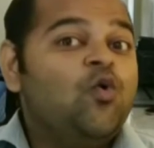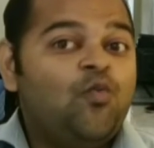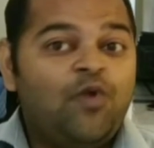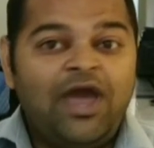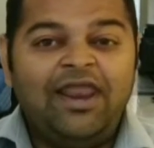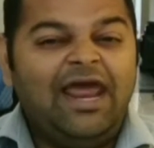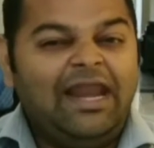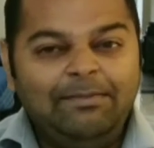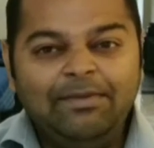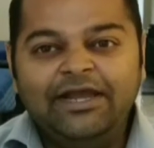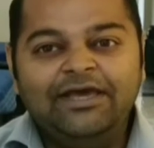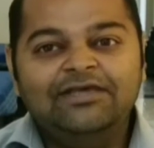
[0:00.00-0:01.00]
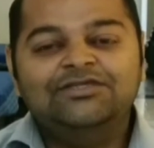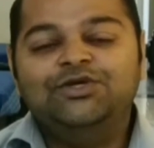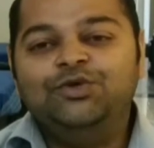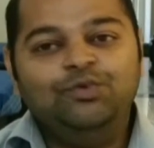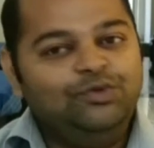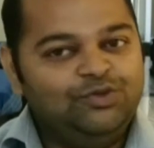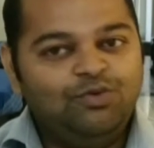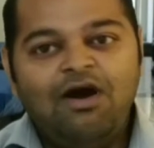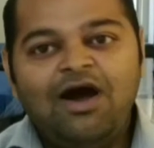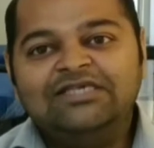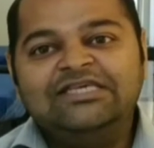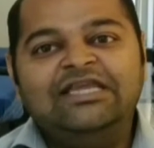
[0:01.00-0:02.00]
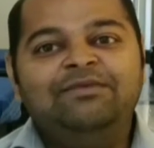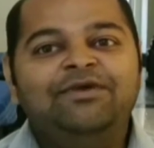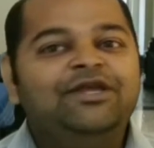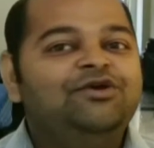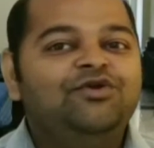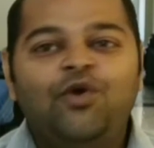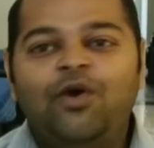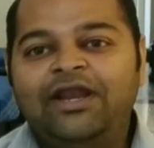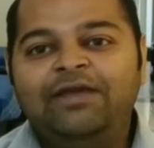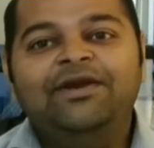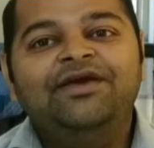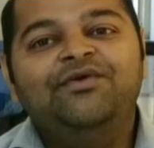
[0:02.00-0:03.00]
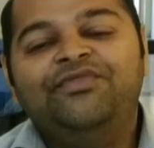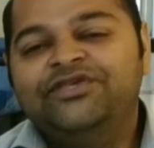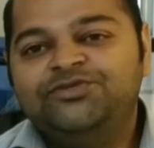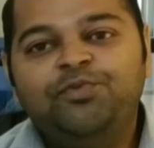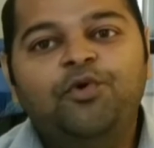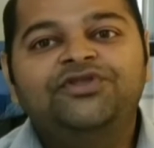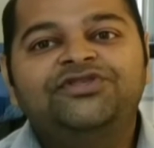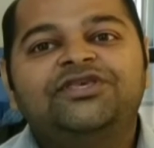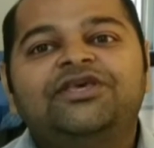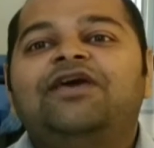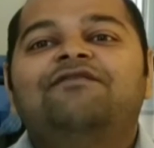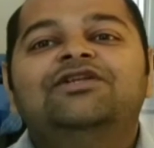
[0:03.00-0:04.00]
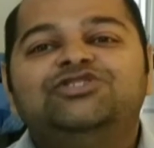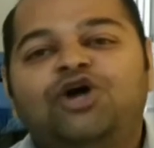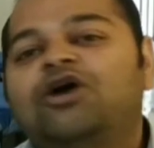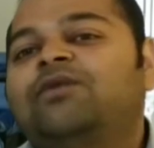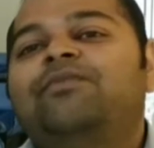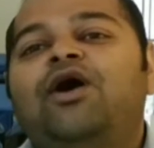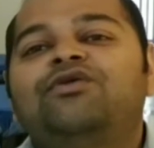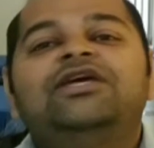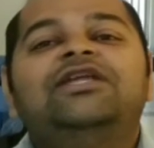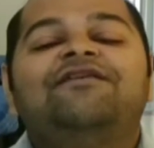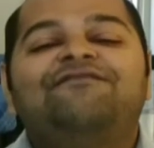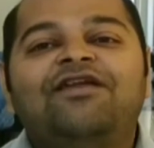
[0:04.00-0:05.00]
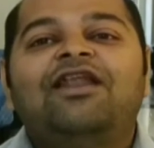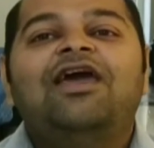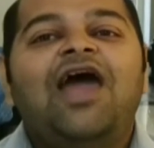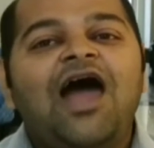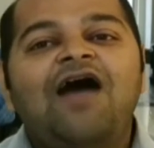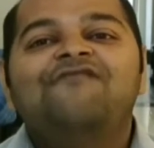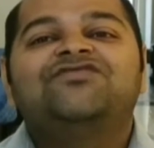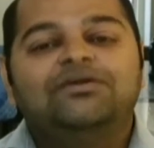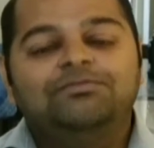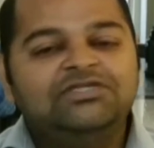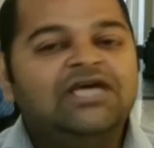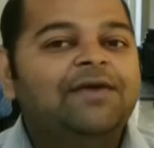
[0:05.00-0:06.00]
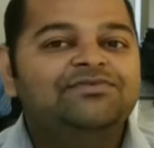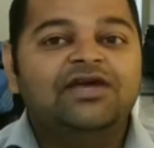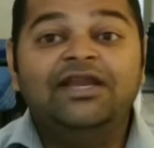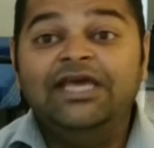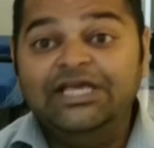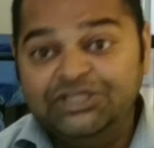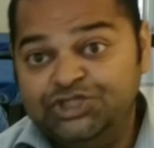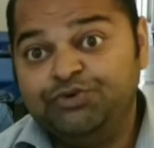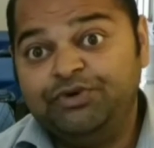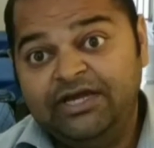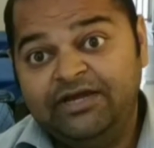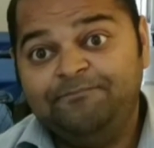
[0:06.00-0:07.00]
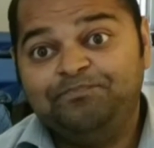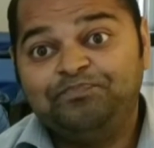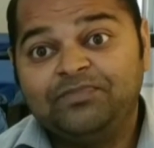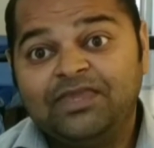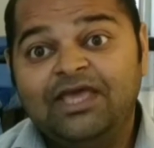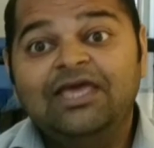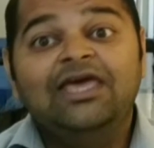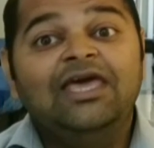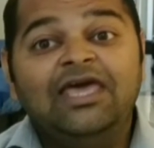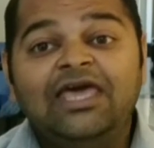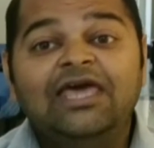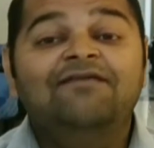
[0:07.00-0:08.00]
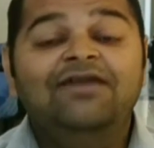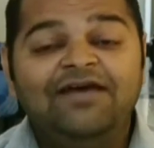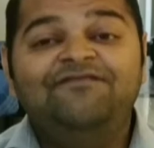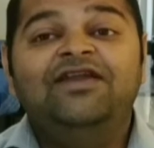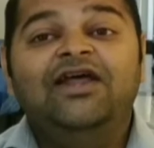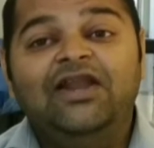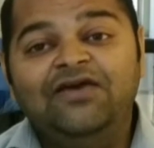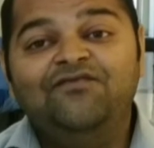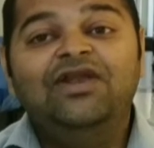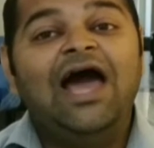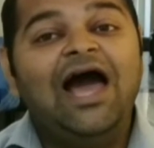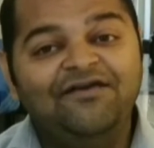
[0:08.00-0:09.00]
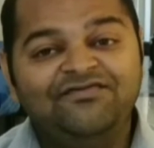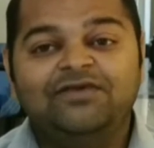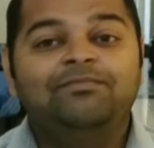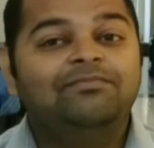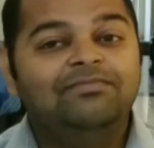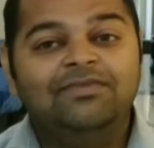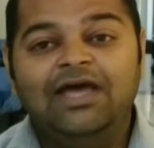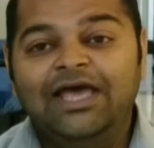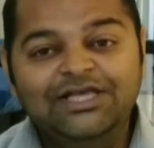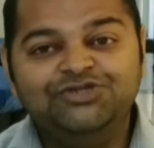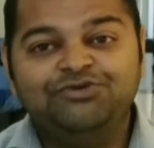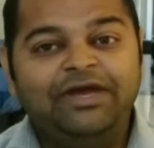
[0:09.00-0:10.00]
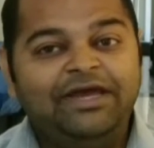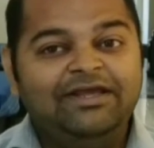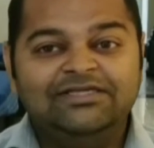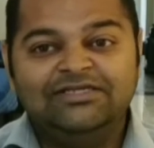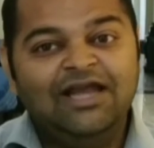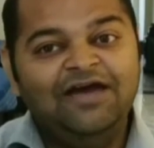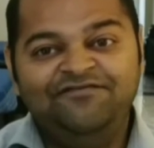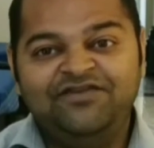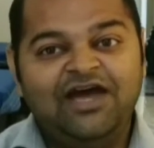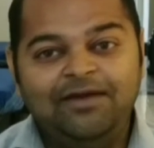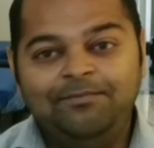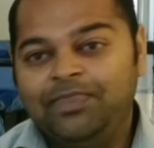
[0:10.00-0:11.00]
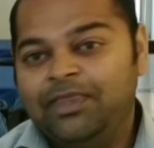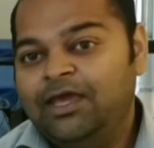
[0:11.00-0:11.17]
when anybody is, you ask anybody, anybody who's in sports, he will talk about he definitely have sometimes any injury. He will definitely will have some injury in his lifetime.